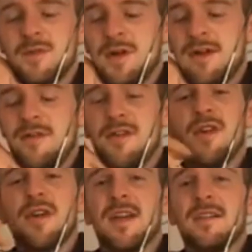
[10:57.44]
so whenever you're
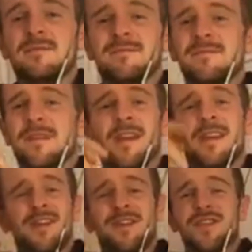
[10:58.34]
cooking,
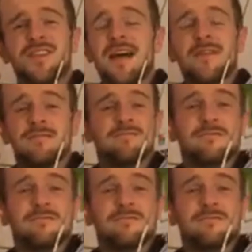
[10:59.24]
you can just have it